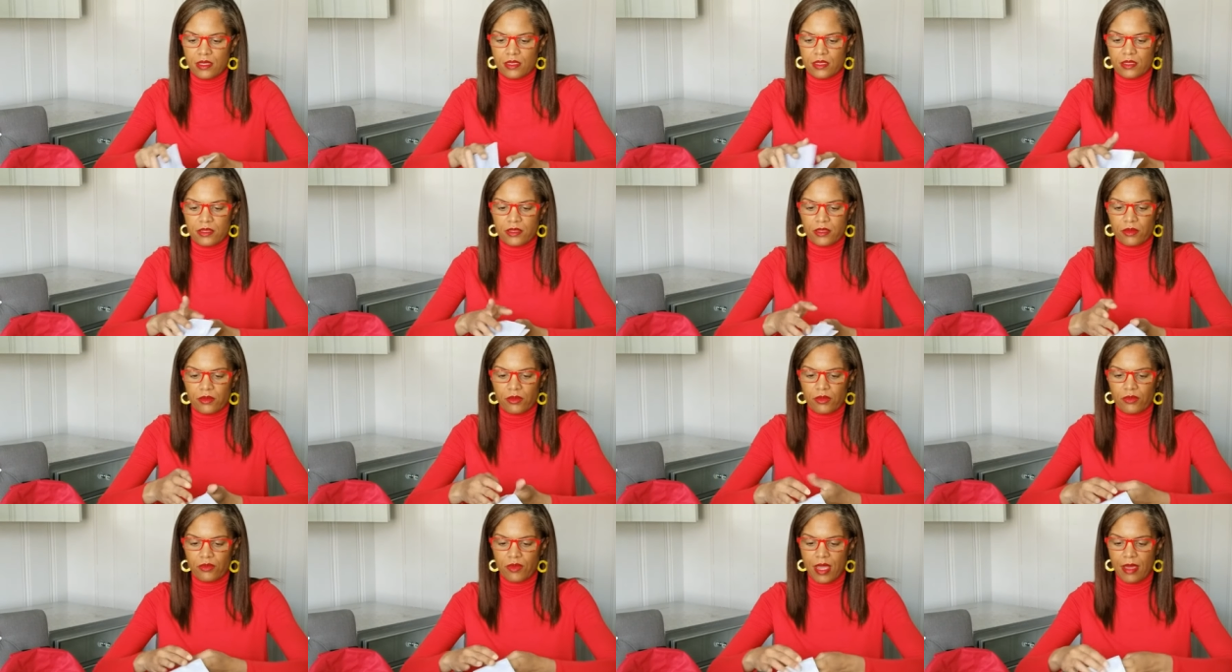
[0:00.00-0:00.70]
So
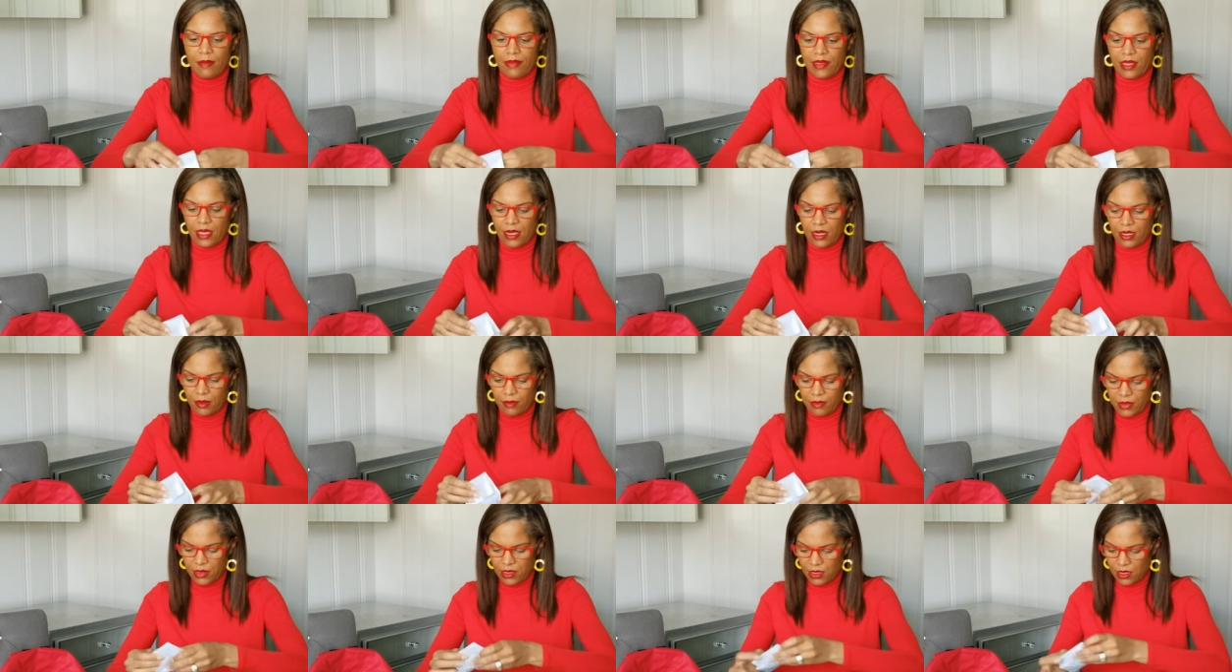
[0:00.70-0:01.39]
we'll wrap that
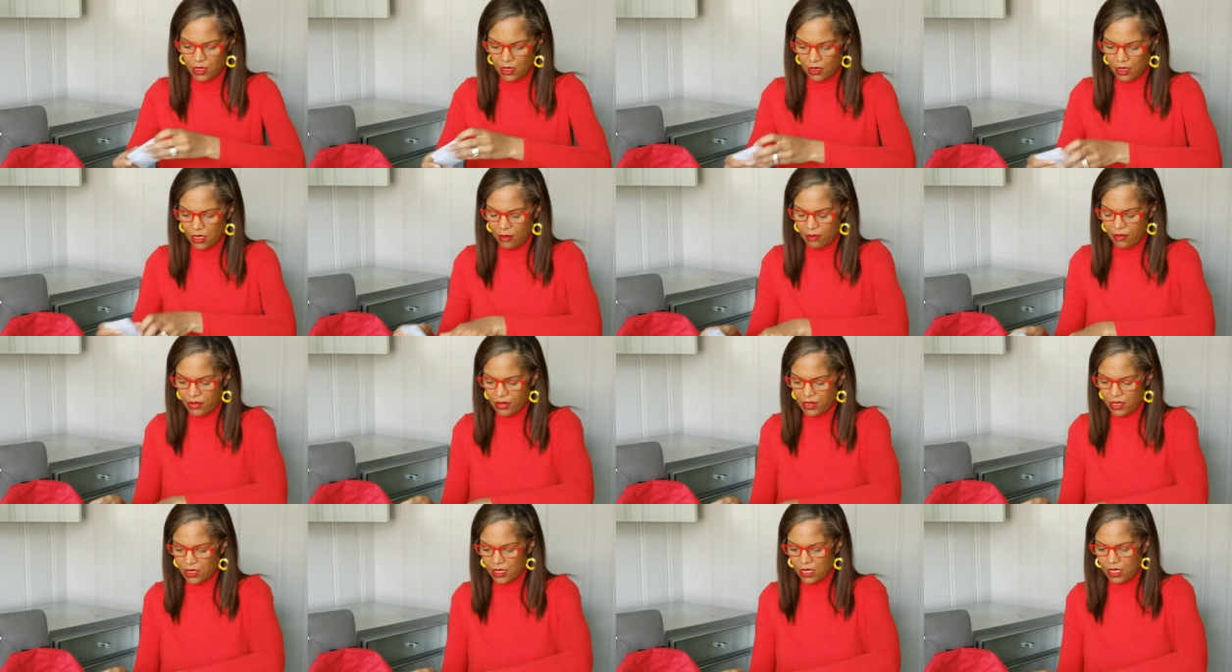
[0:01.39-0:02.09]
up, set that
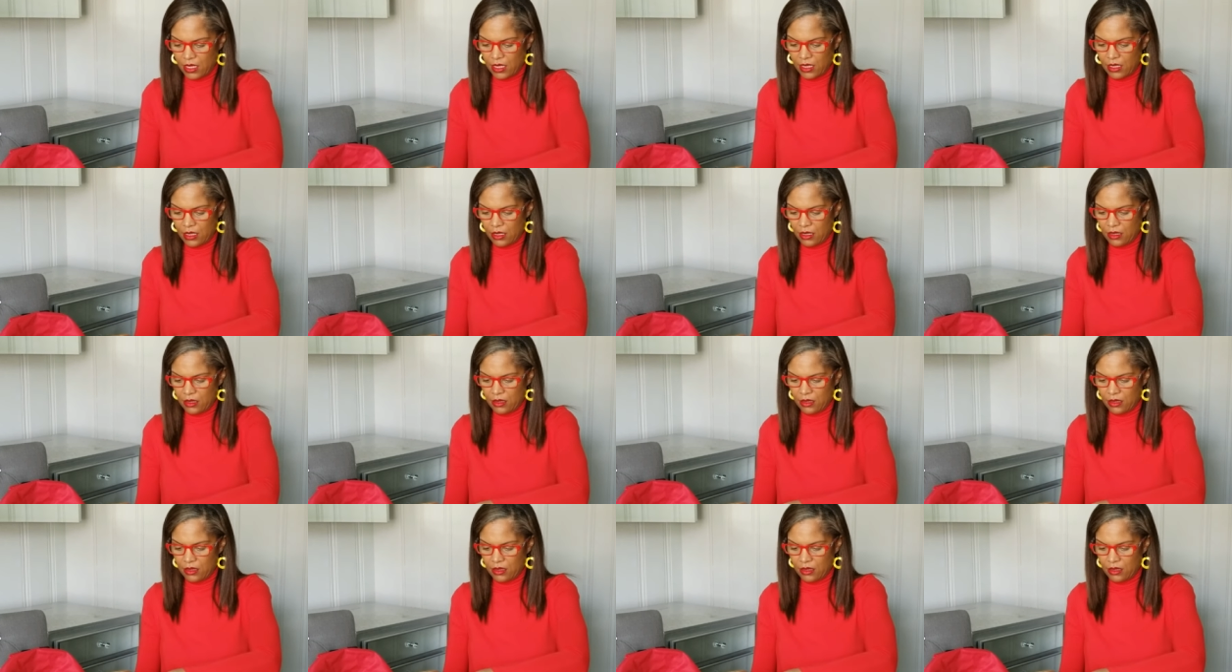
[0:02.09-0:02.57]
aside.